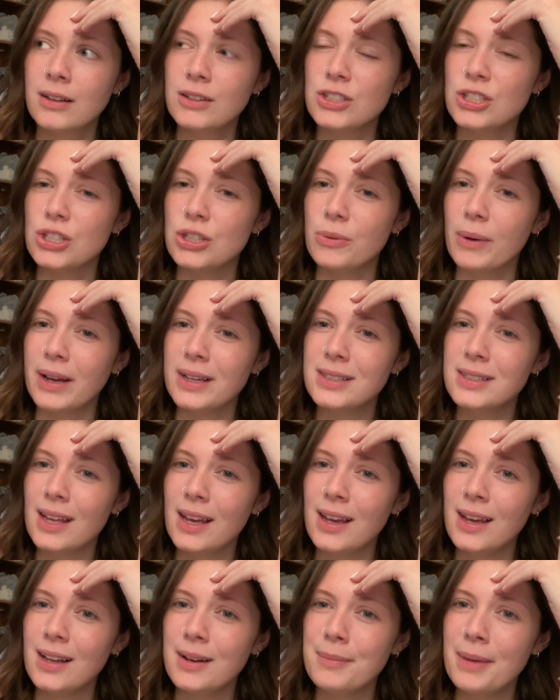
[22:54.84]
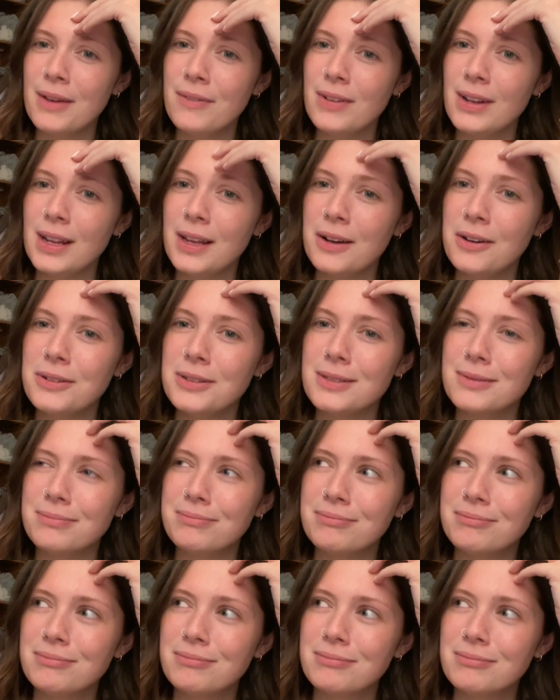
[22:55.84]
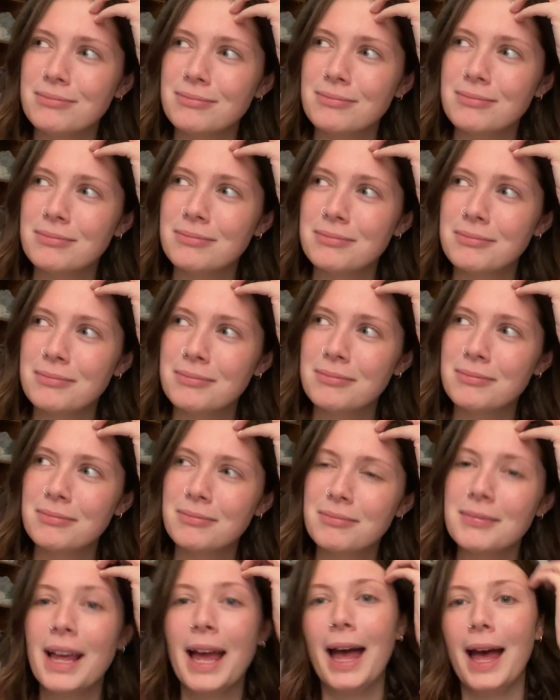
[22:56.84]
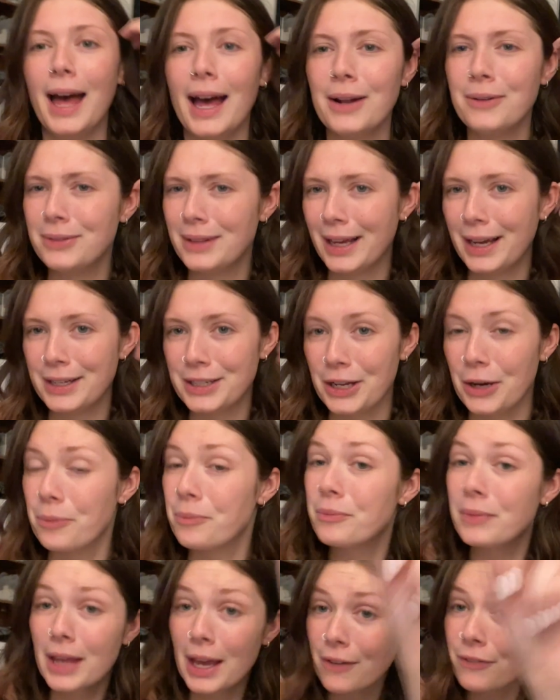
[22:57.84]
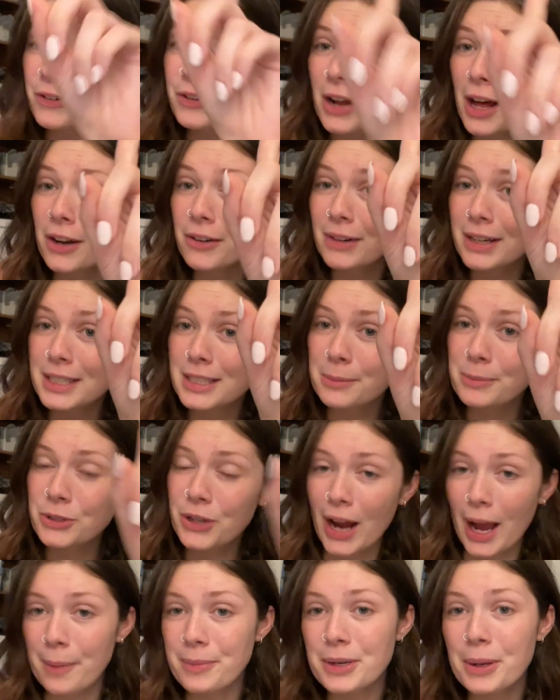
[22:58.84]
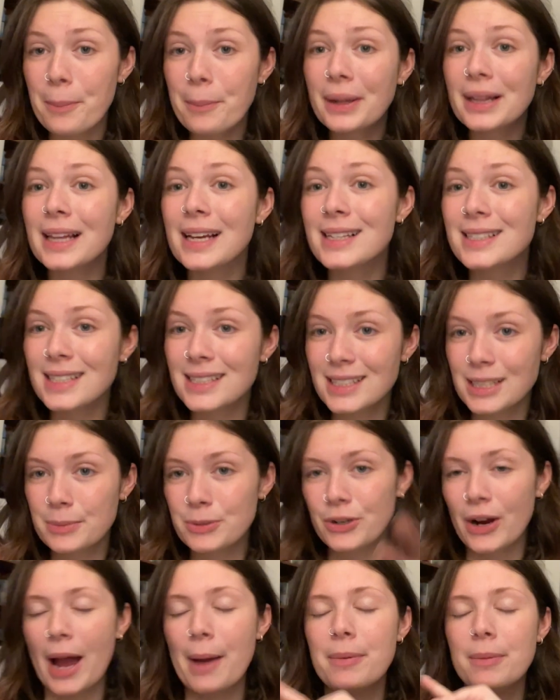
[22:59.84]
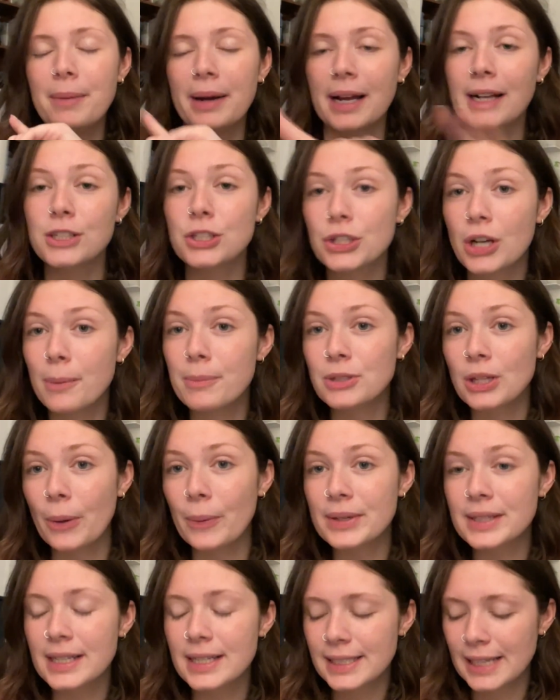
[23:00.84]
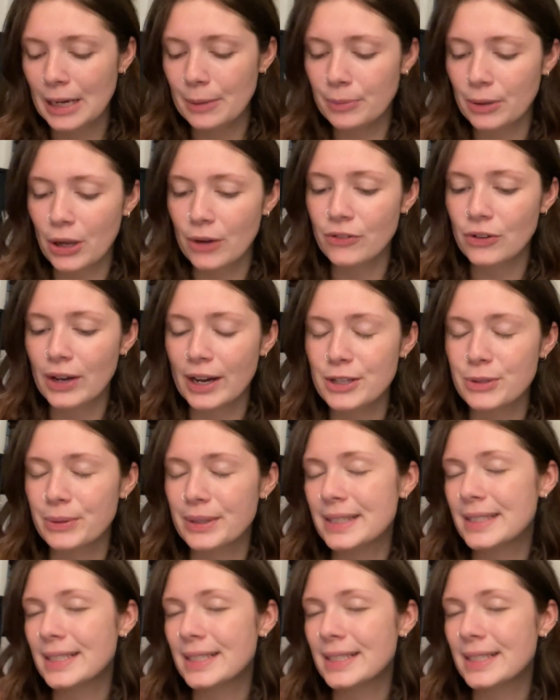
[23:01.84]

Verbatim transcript: Do I say it in my videos? I don't think I do. If you're not already subscribed, please subscribe. My Instagram is always linked down below if you guys want to